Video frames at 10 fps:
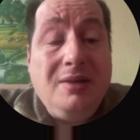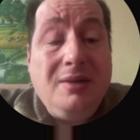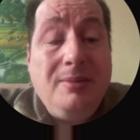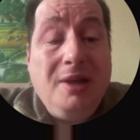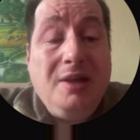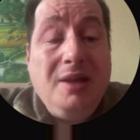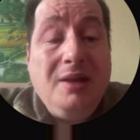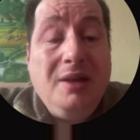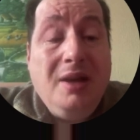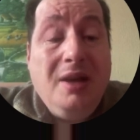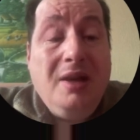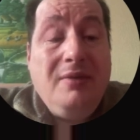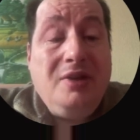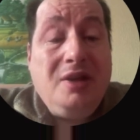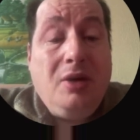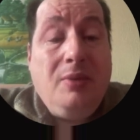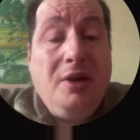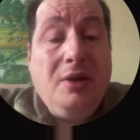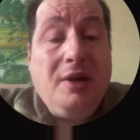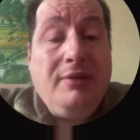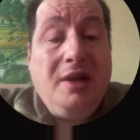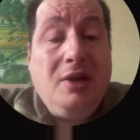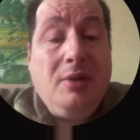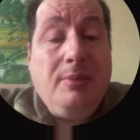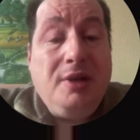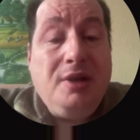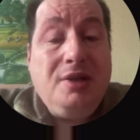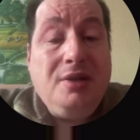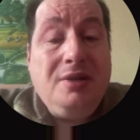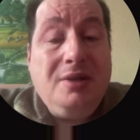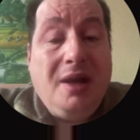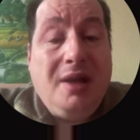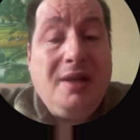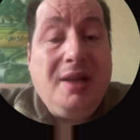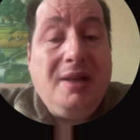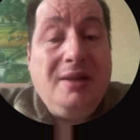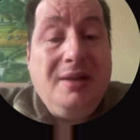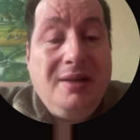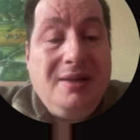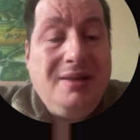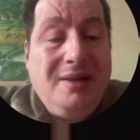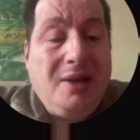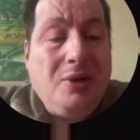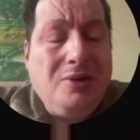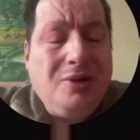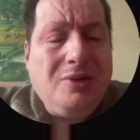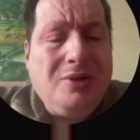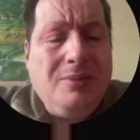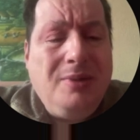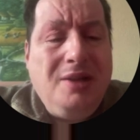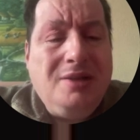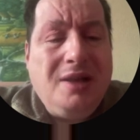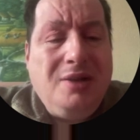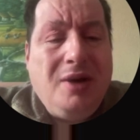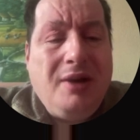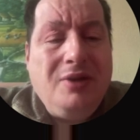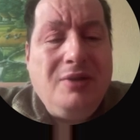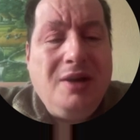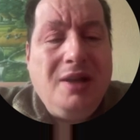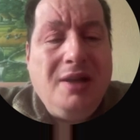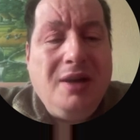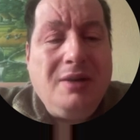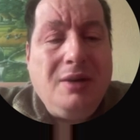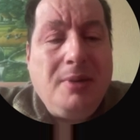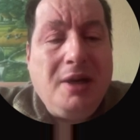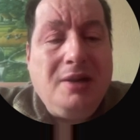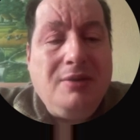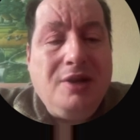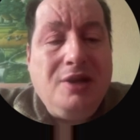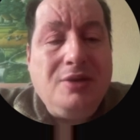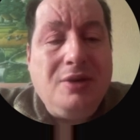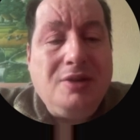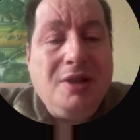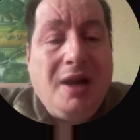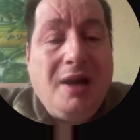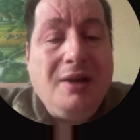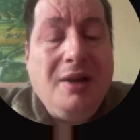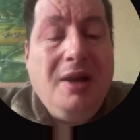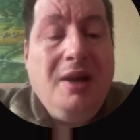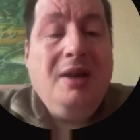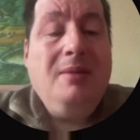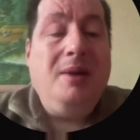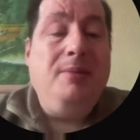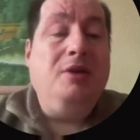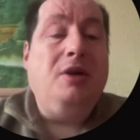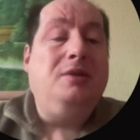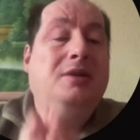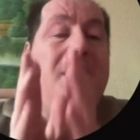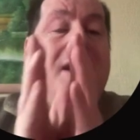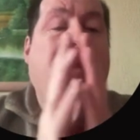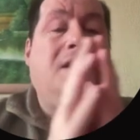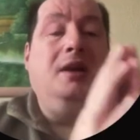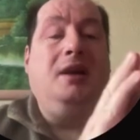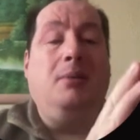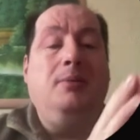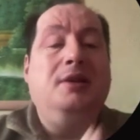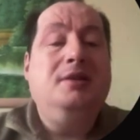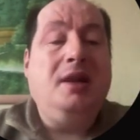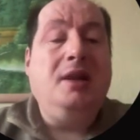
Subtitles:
a meeting. They say, "Oh, we don't have any competition." Yeah, then that also means that you haven't really done competitive research. There are maybe not directly companies that are